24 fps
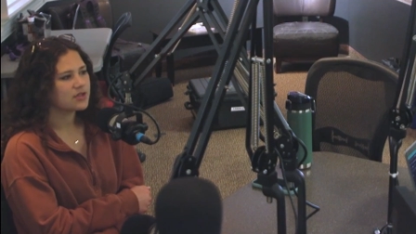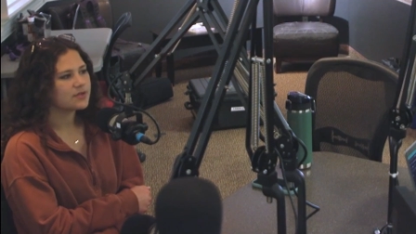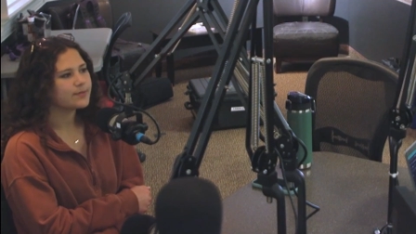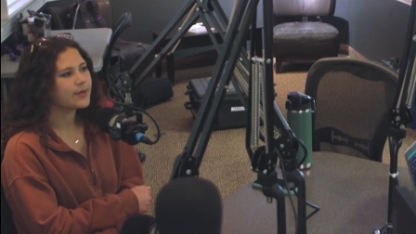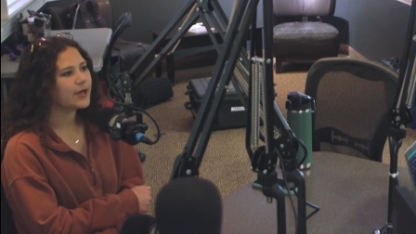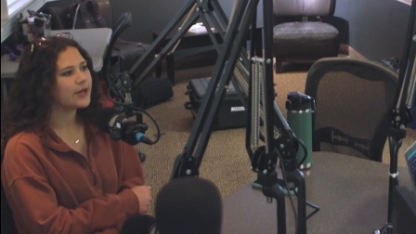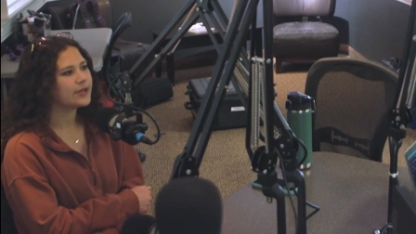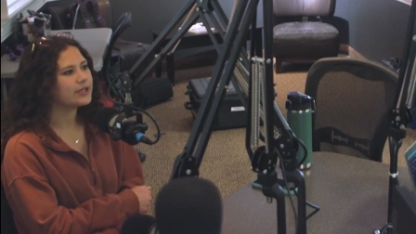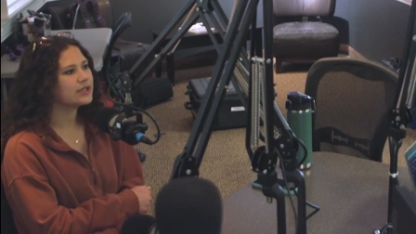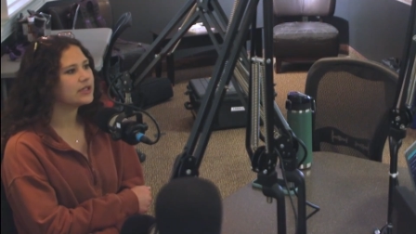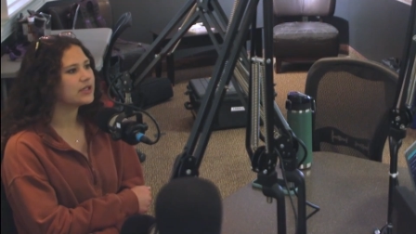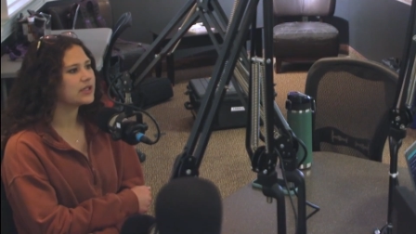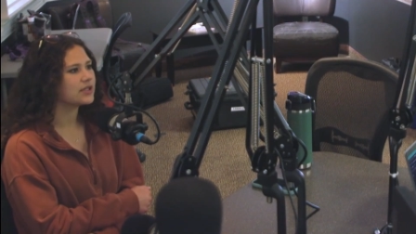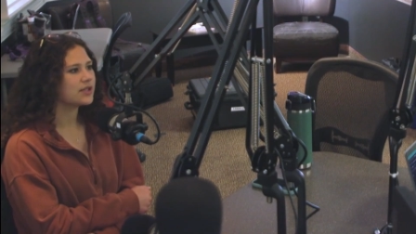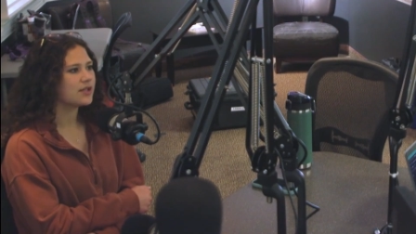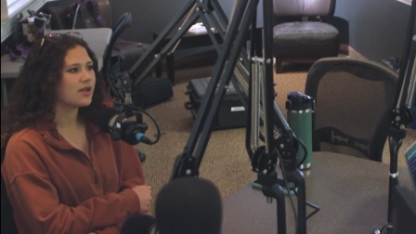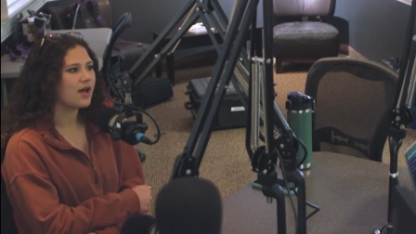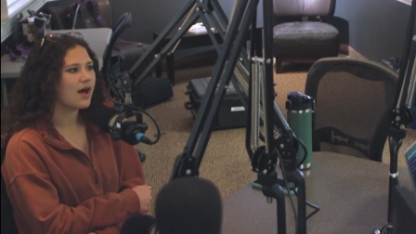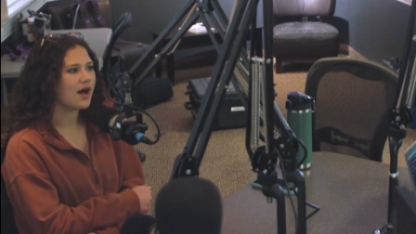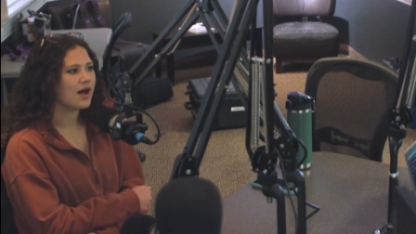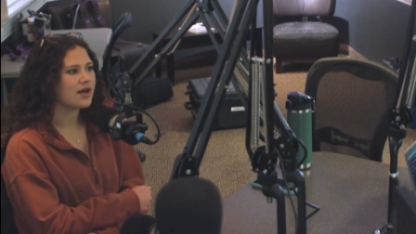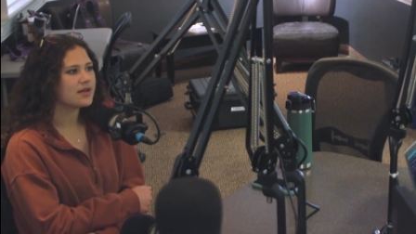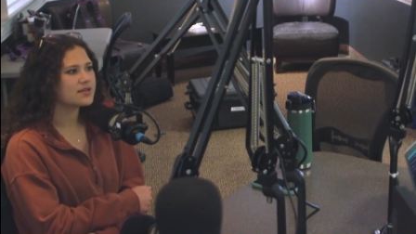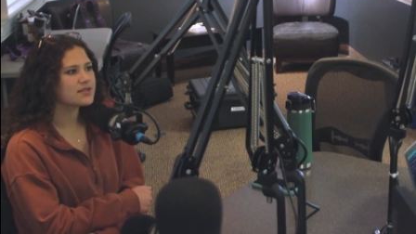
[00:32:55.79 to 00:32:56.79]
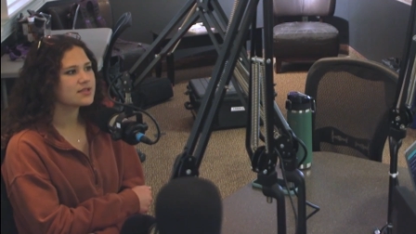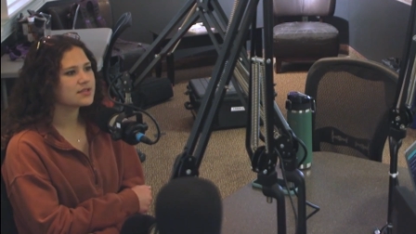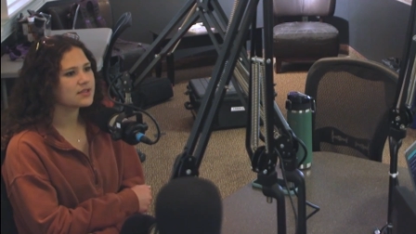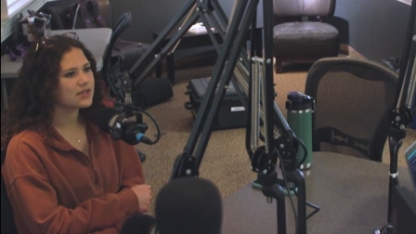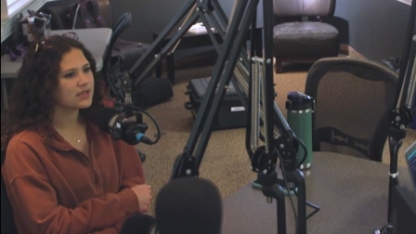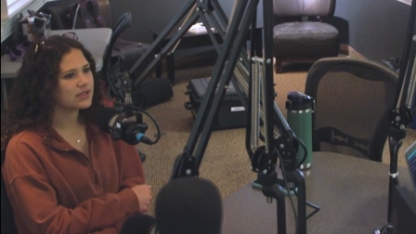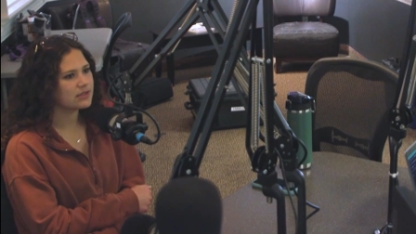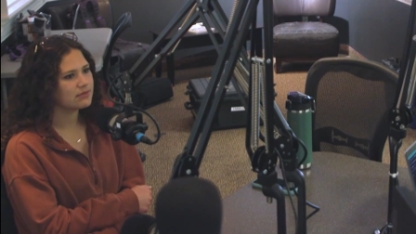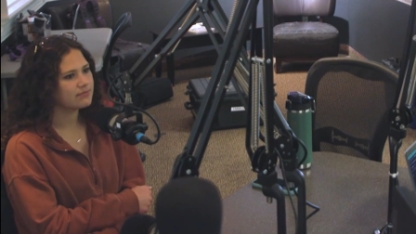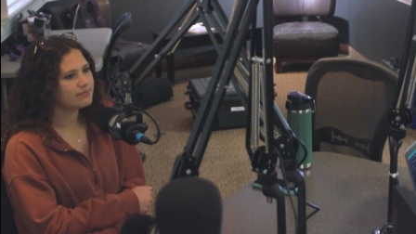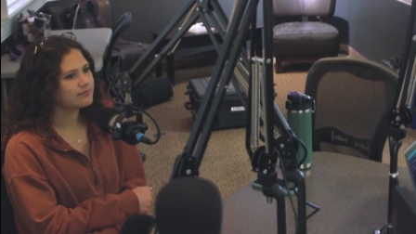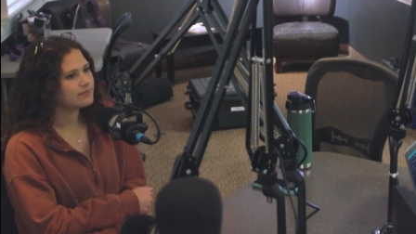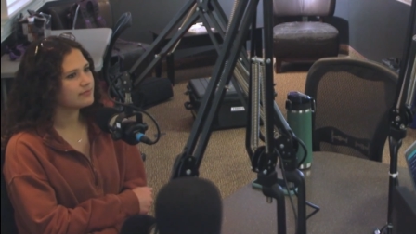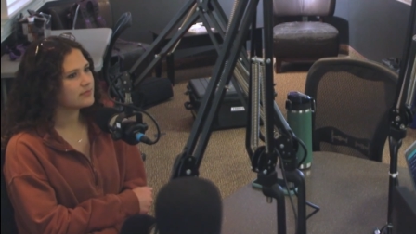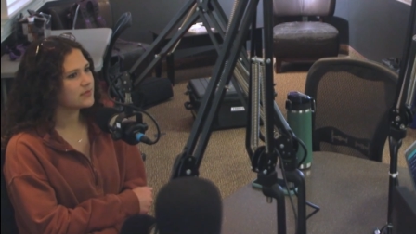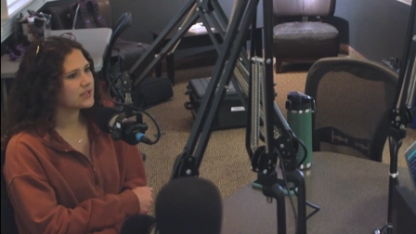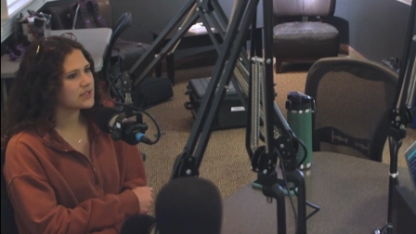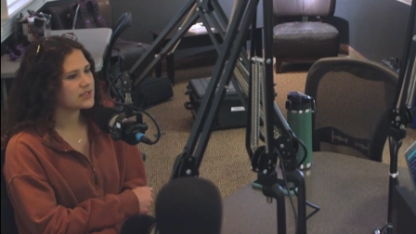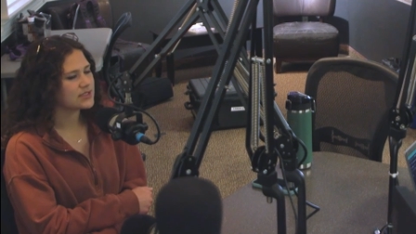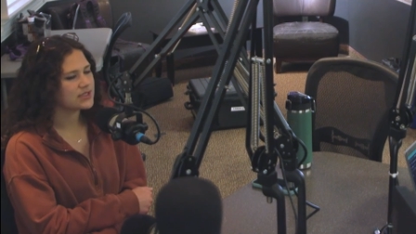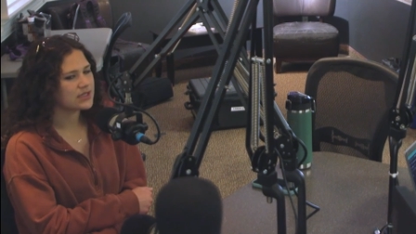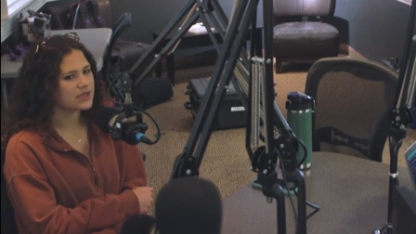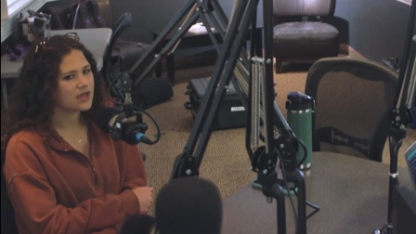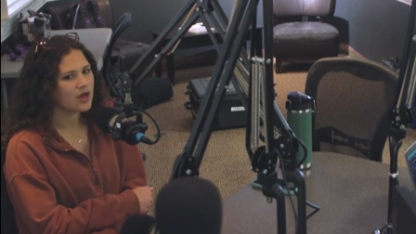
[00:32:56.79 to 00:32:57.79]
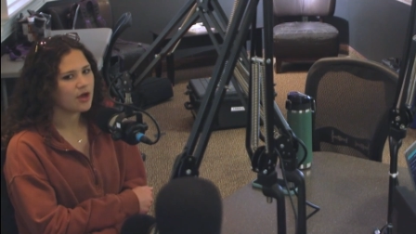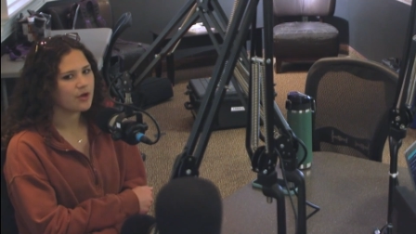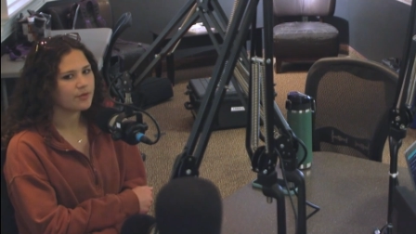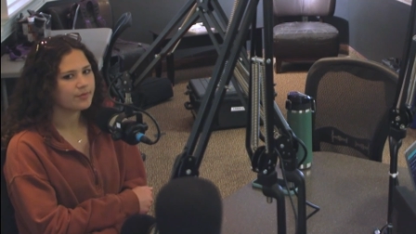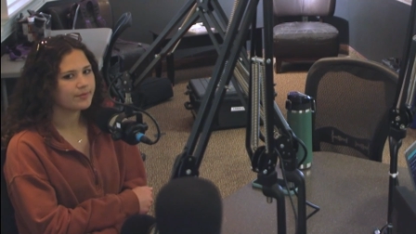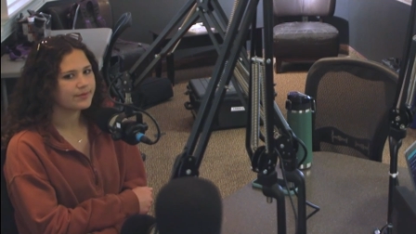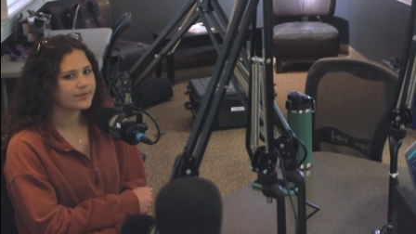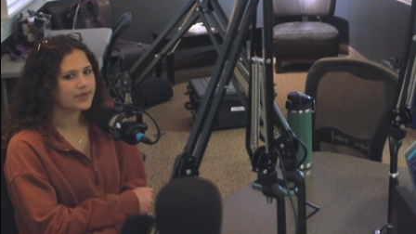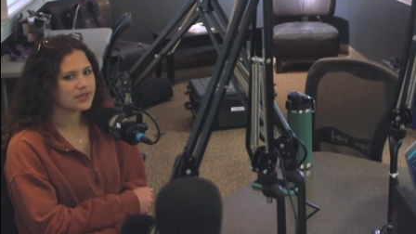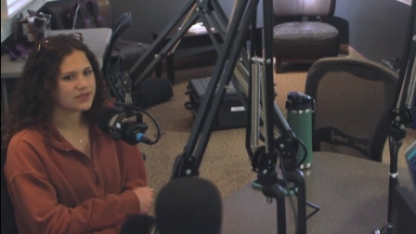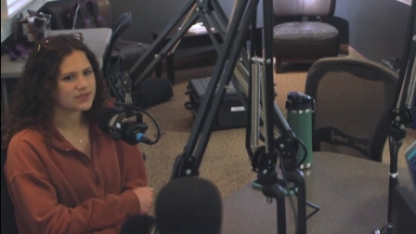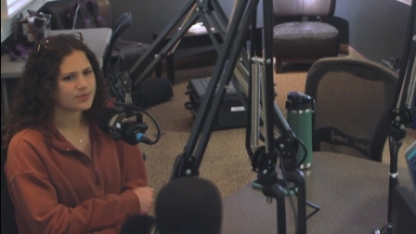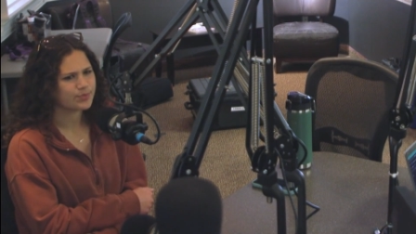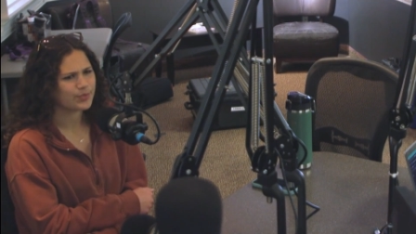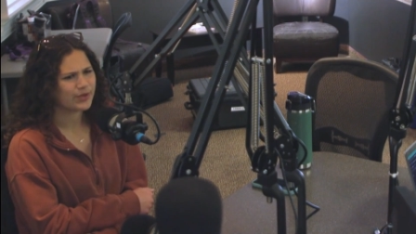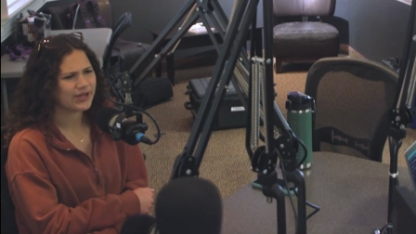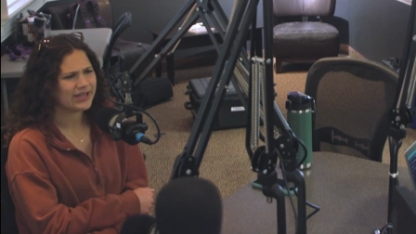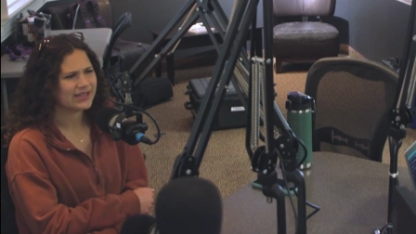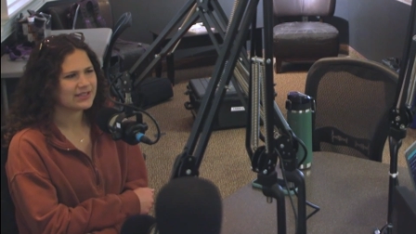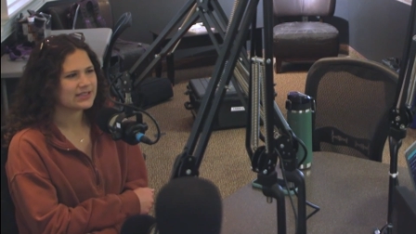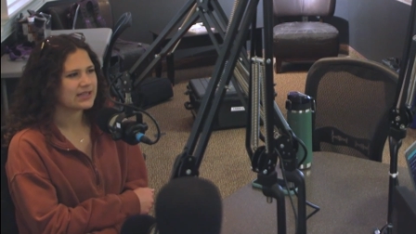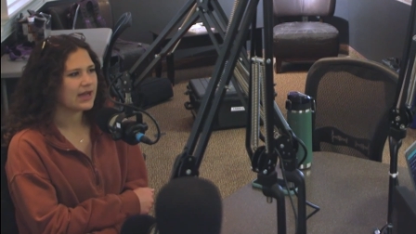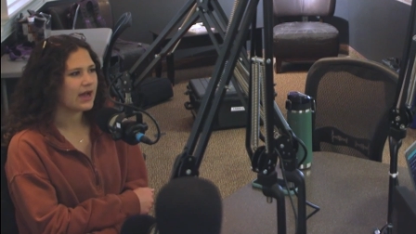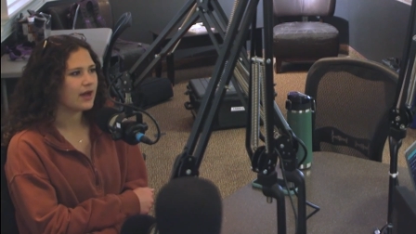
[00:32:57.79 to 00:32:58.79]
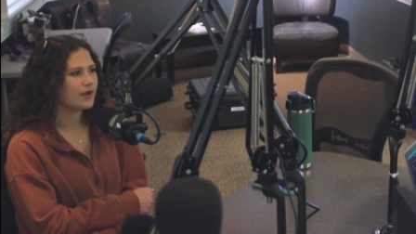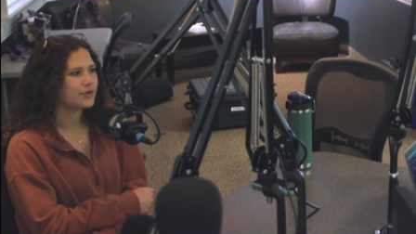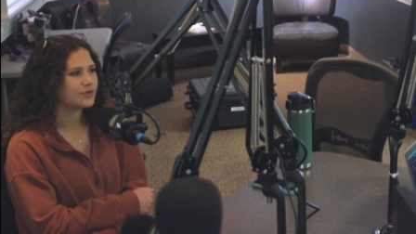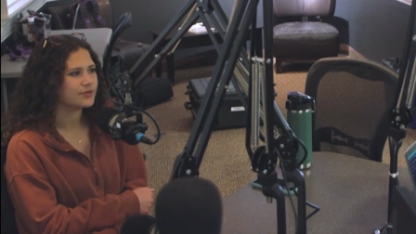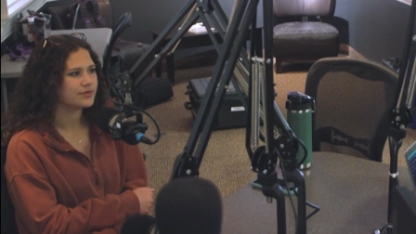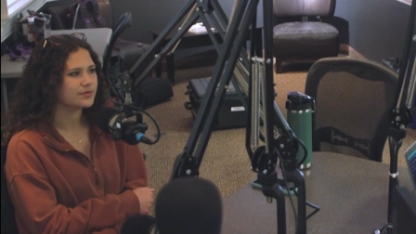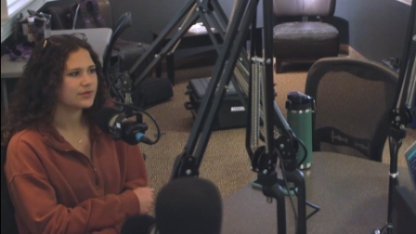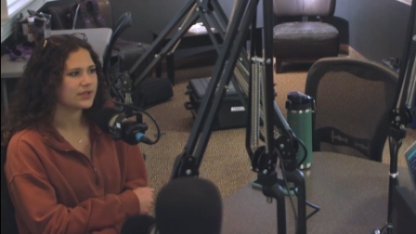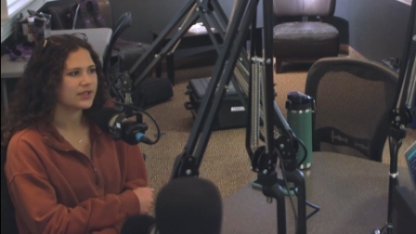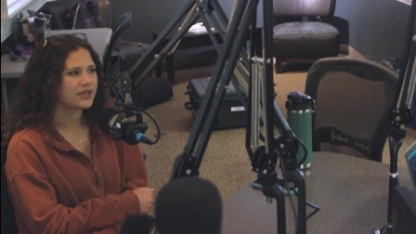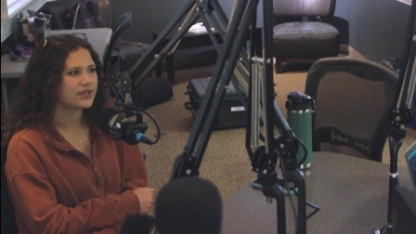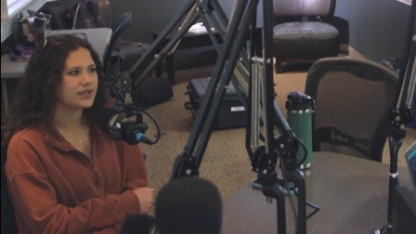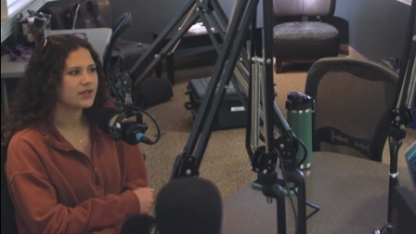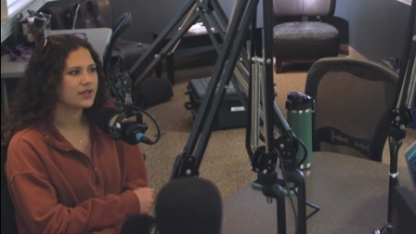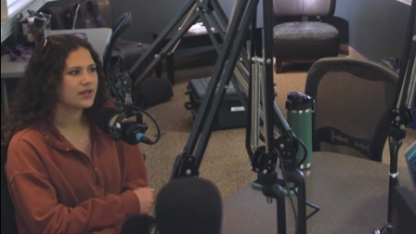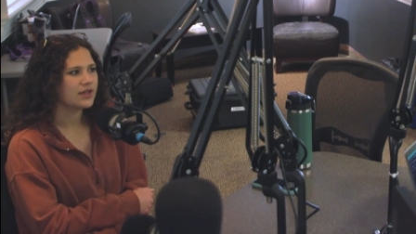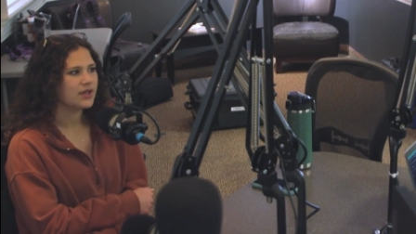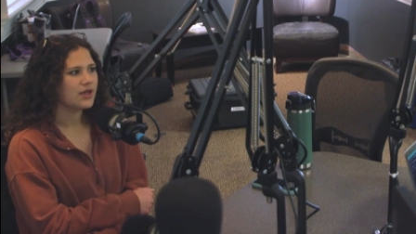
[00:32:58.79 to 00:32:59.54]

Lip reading: about in class, like, because he helped us break down, like,